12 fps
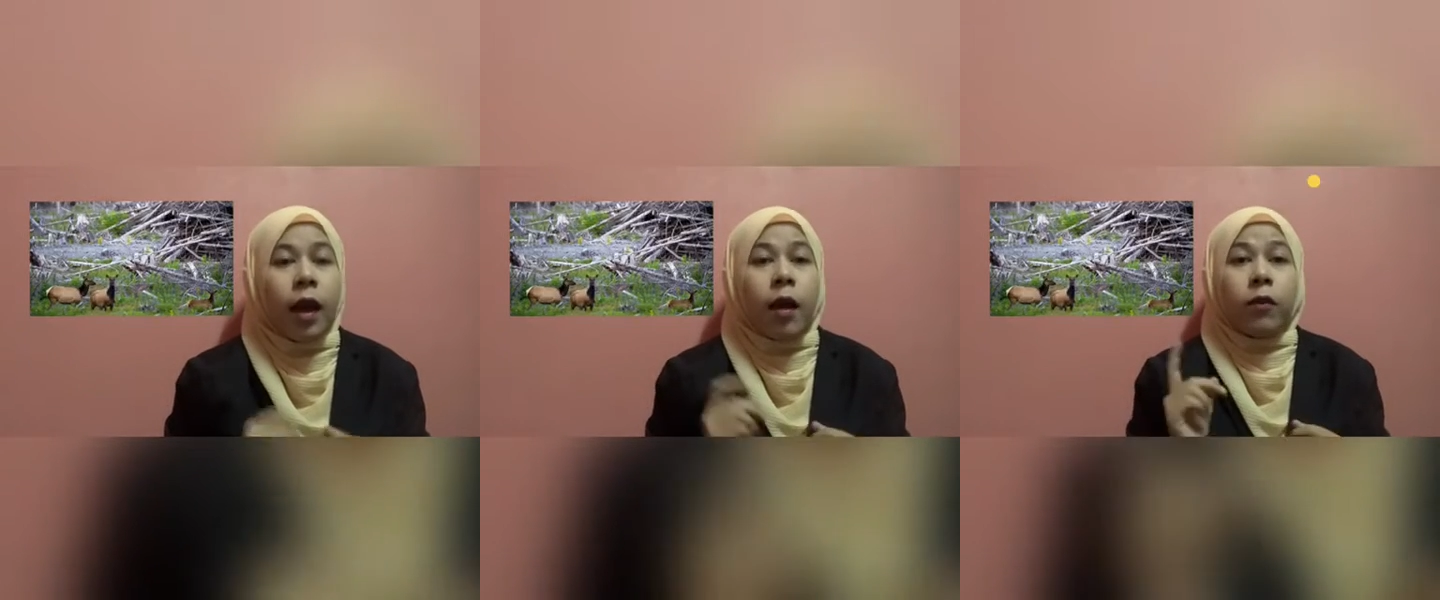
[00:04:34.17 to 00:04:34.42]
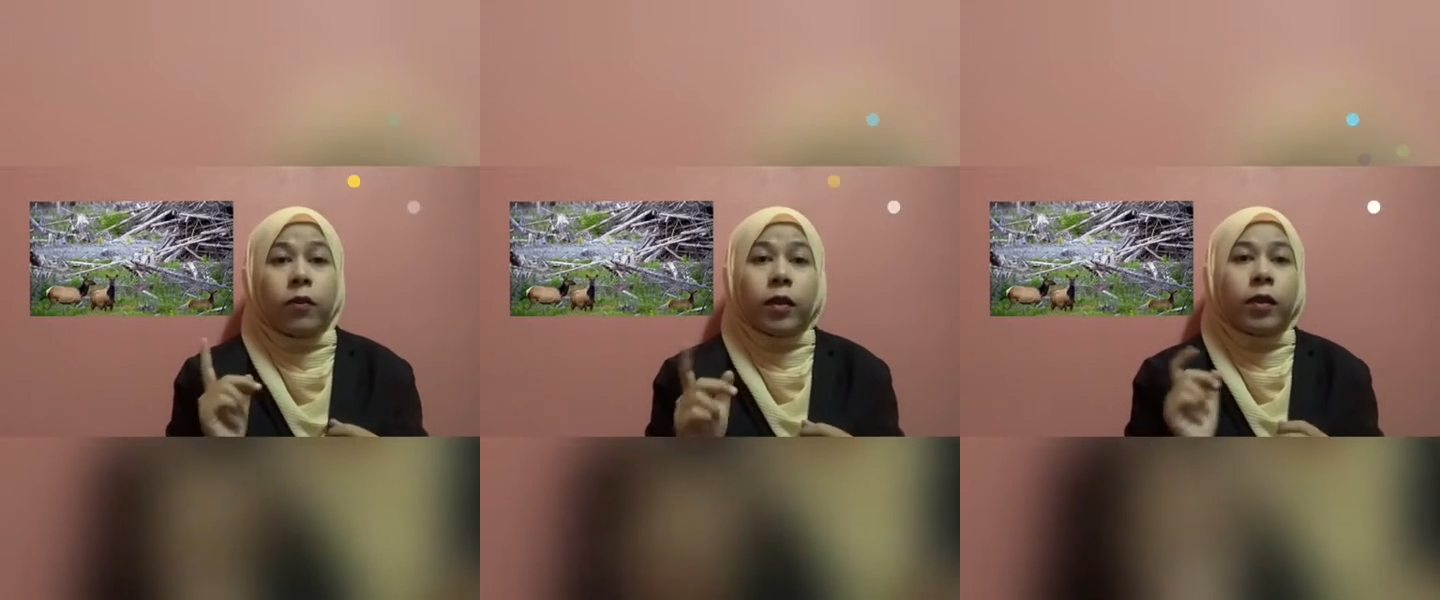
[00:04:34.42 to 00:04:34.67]

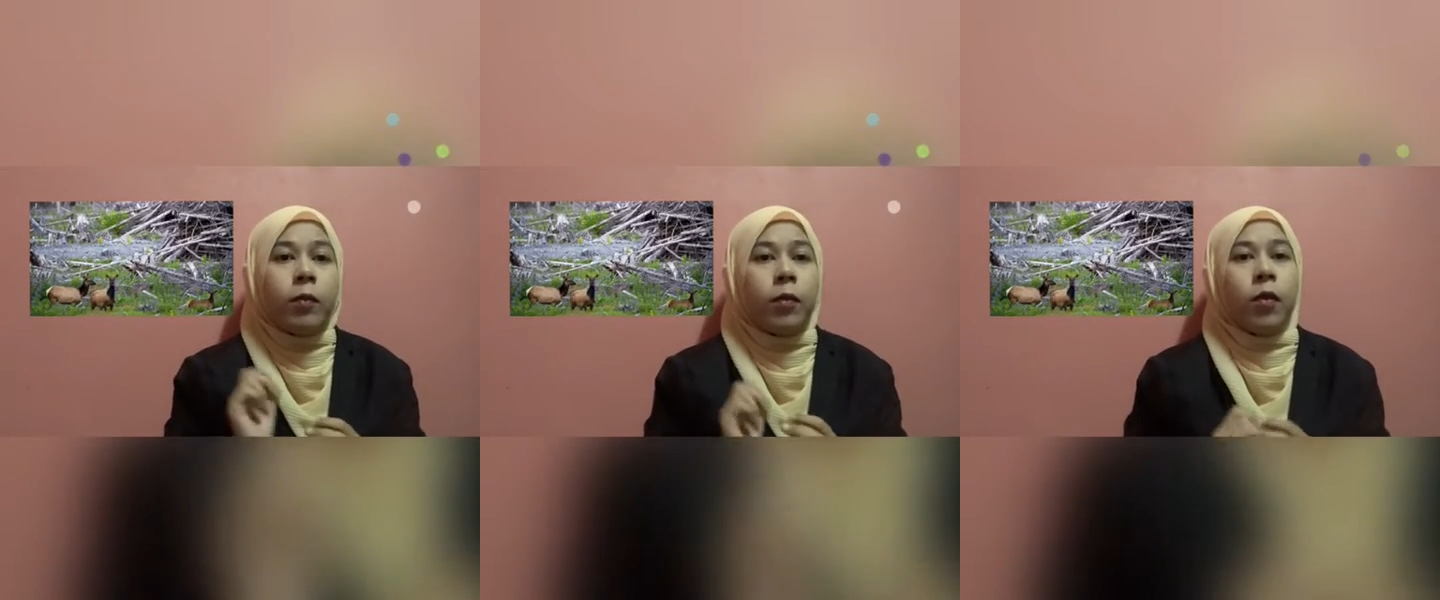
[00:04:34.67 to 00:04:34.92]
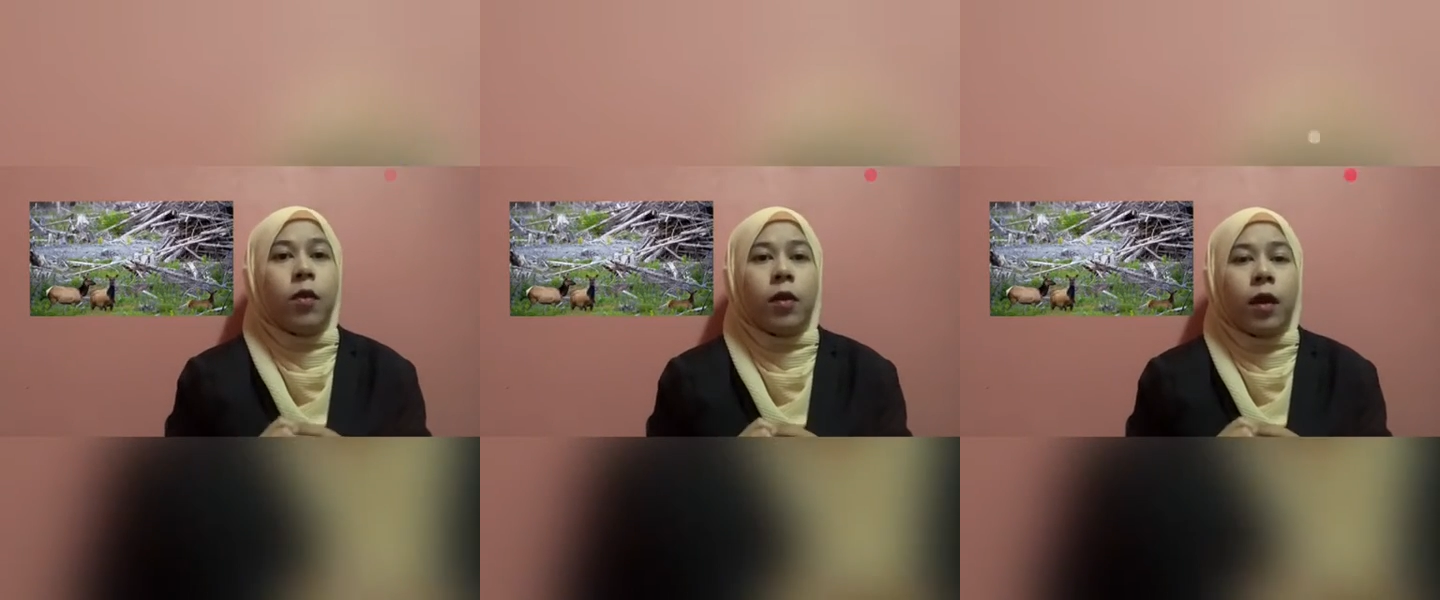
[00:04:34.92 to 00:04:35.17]

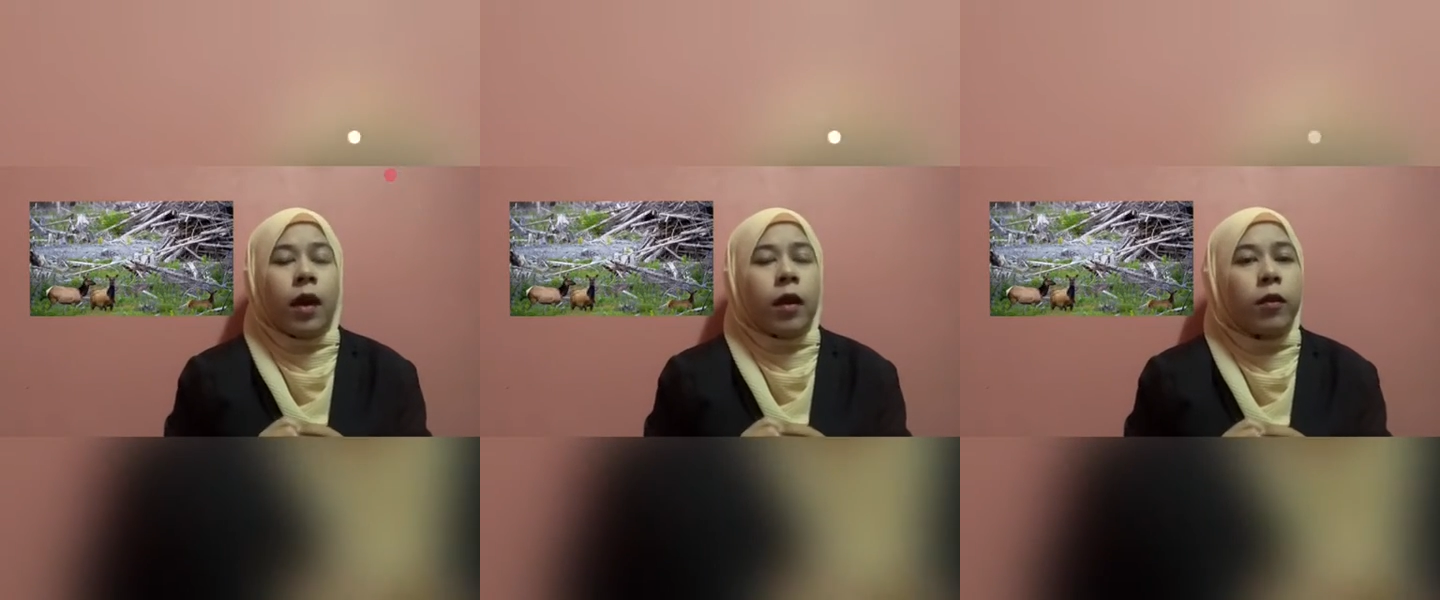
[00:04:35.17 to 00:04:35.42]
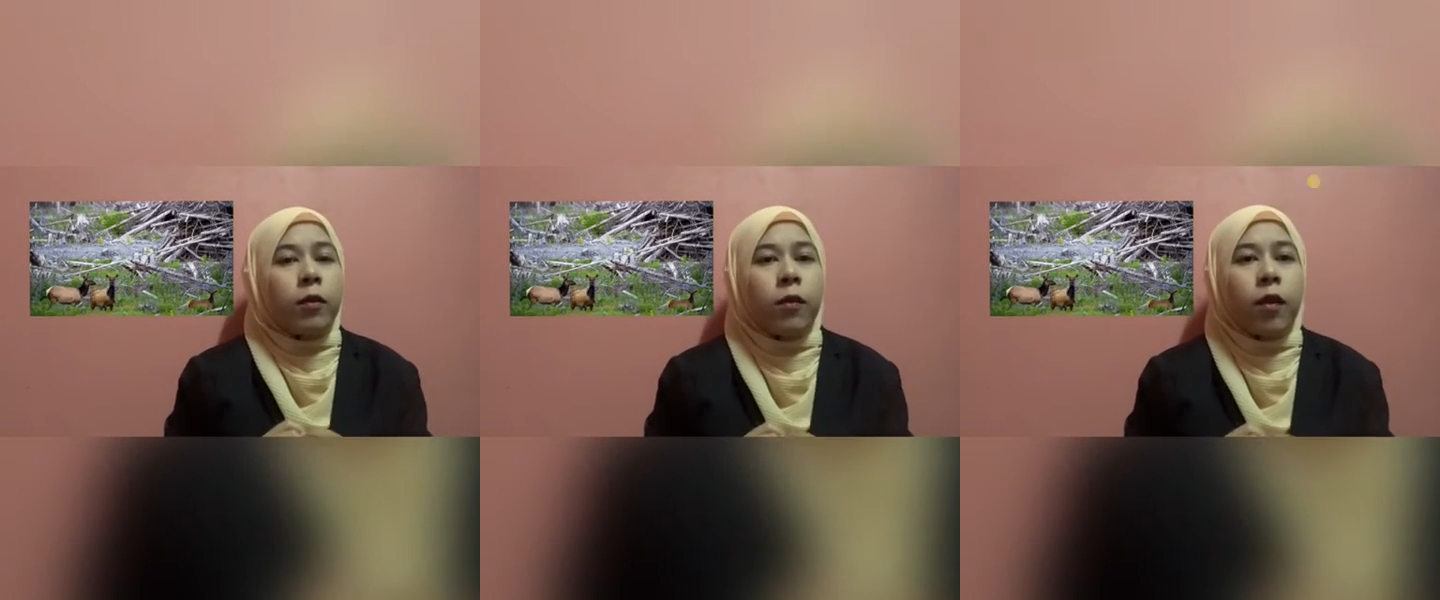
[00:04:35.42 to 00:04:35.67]
Furthermore,
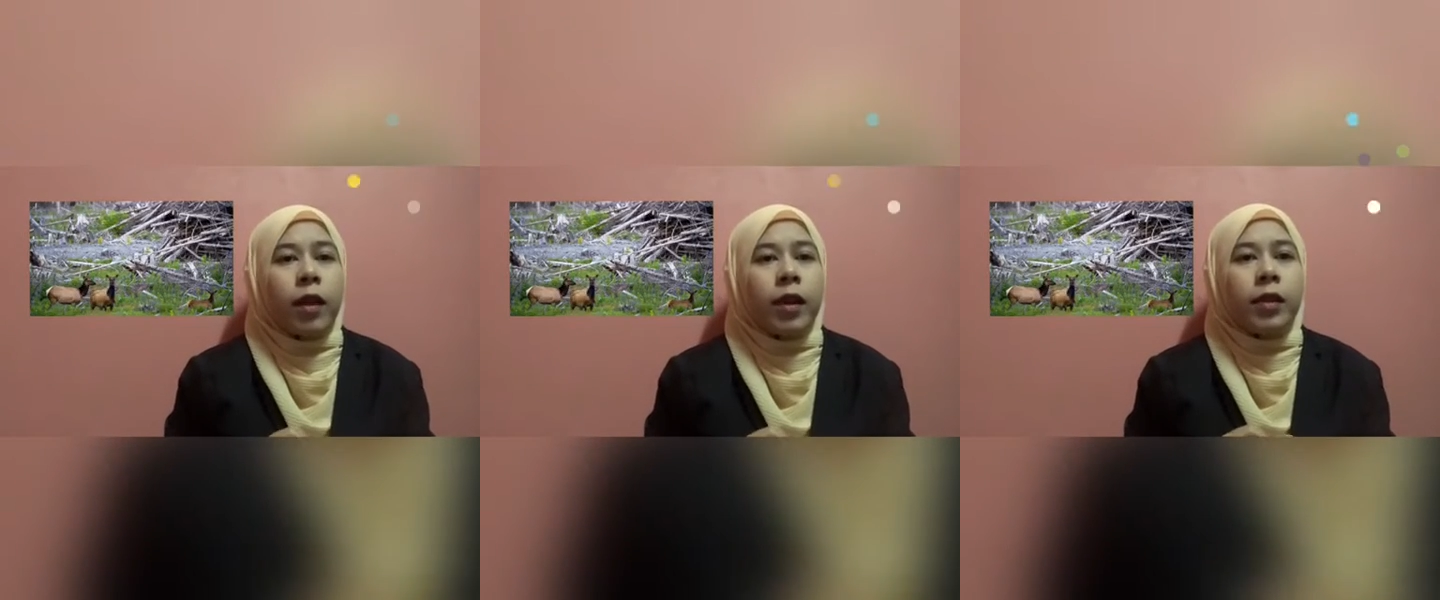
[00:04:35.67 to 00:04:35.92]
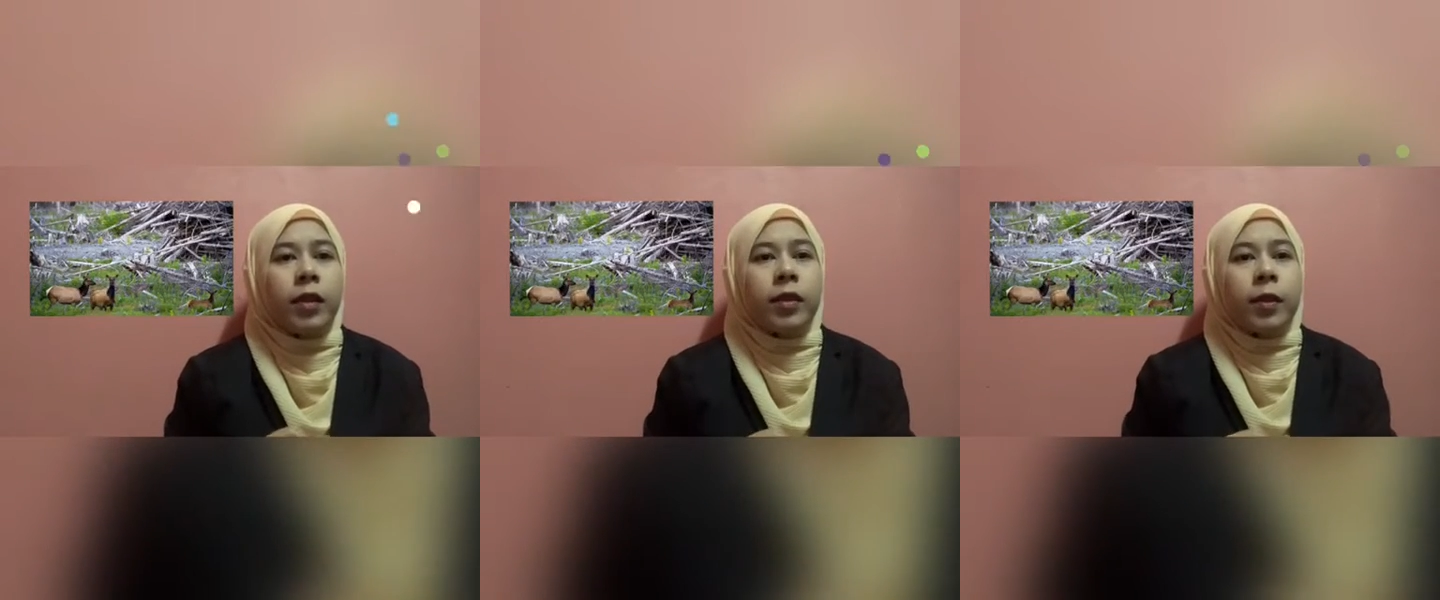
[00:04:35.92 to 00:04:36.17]
the forest is